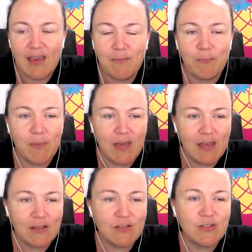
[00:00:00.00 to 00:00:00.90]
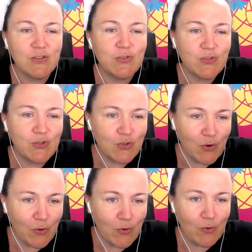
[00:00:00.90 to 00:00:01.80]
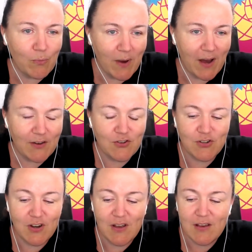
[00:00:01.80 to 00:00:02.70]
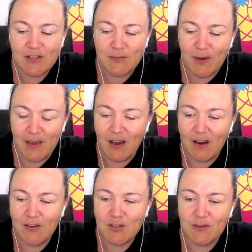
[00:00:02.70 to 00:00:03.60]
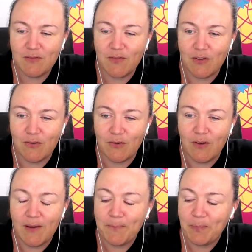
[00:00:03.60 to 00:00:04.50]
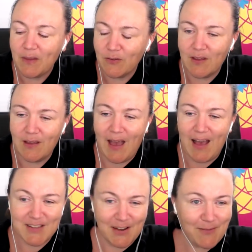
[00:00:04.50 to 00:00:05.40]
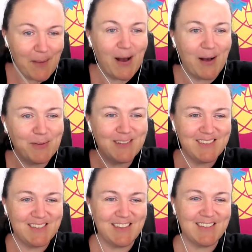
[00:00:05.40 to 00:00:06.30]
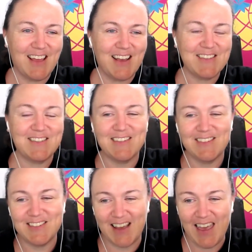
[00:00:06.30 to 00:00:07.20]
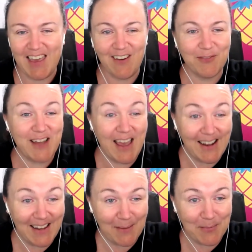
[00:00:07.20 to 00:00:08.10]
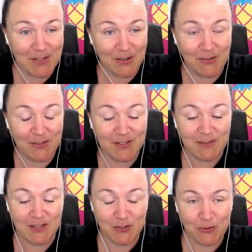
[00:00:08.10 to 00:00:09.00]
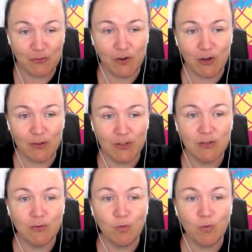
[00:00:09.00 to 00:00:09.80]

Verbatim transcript: It means so much. So my encouragement for you as I wrap up this last day of daily episodes is twofold.